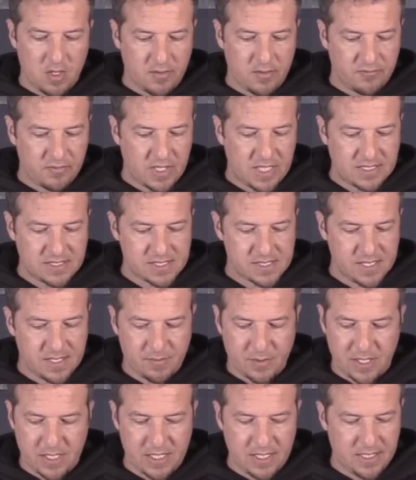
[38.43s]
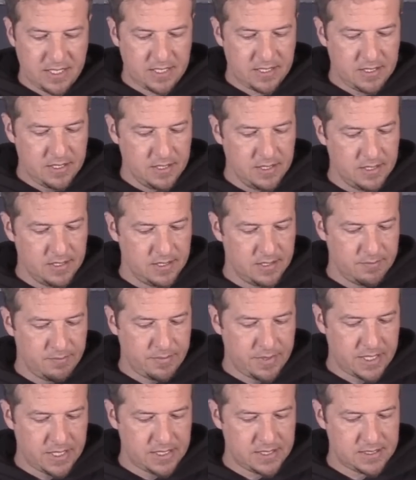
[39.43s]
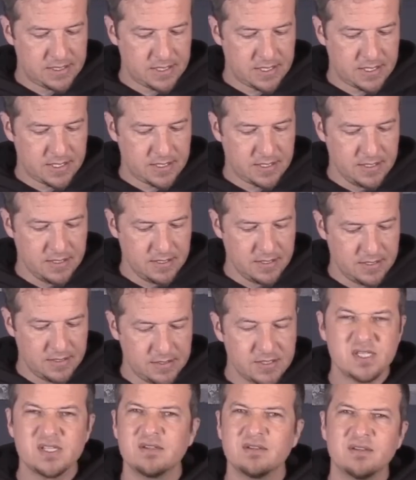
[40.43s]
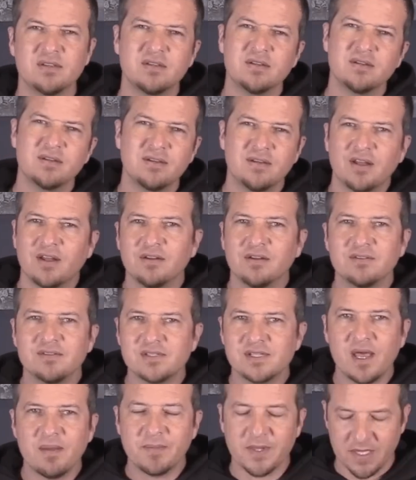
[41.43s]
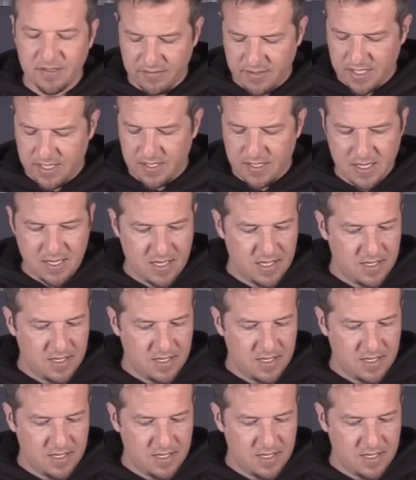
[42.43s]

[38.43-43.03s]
If not, skip ahead, but uh, you know, something, right?